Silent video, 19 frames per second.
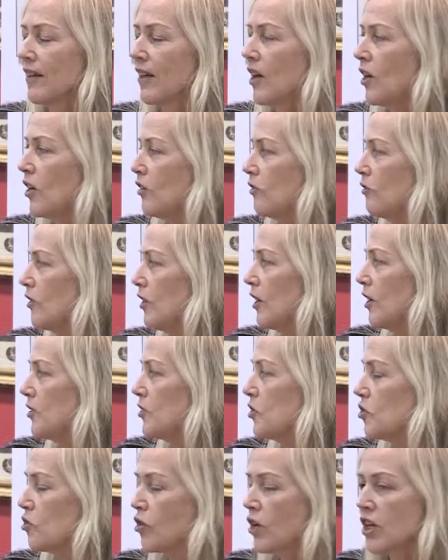of a
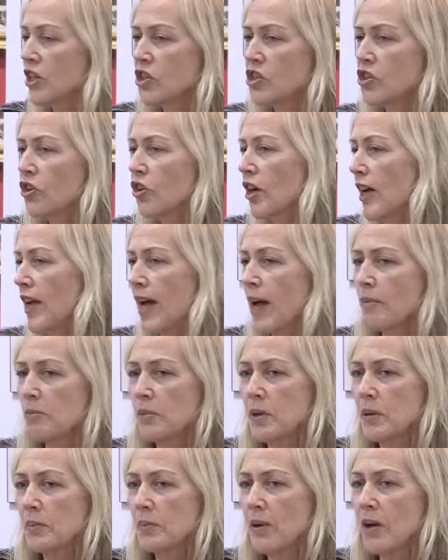stranger I
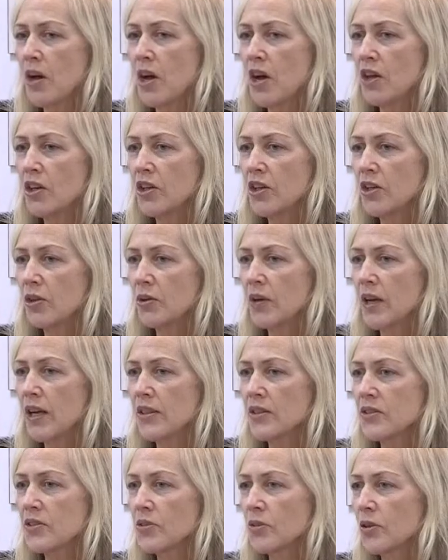happen upon who
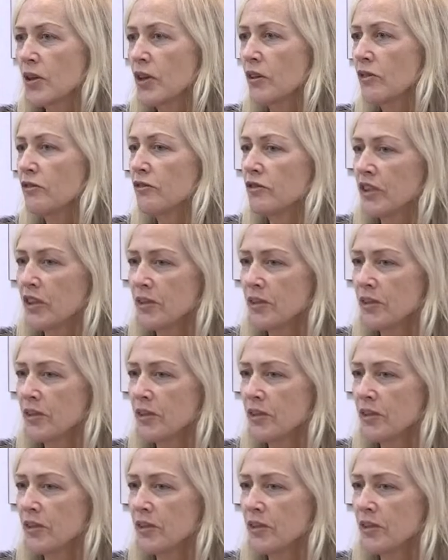has sort of,